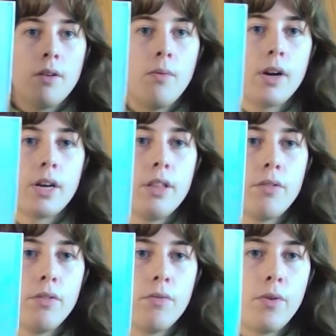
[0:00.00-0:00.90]
walking
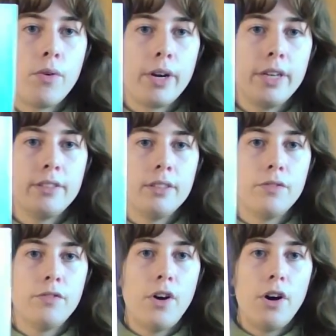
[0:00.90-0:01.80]
through the forest in the
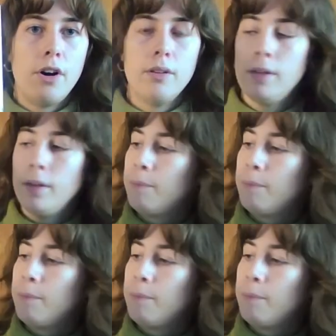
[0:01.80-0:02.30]
fall